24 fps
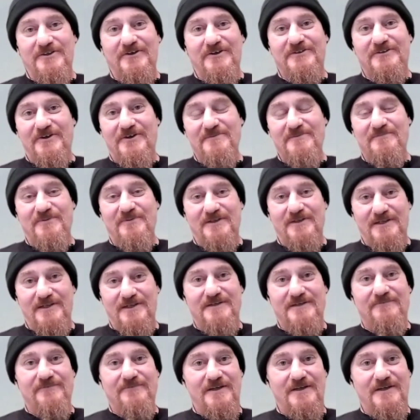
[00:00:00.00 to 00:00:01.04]
I don't
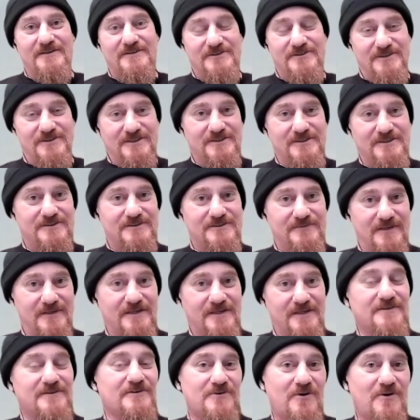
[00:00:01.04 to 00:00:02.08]
believe that she's
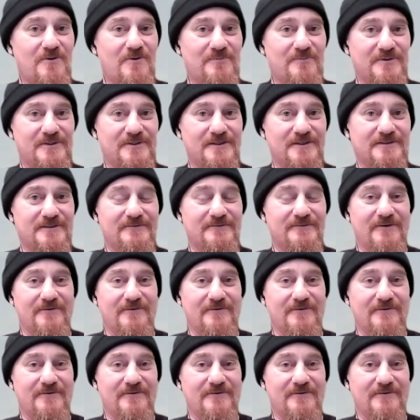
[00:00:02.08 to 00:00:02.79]
that incompetent.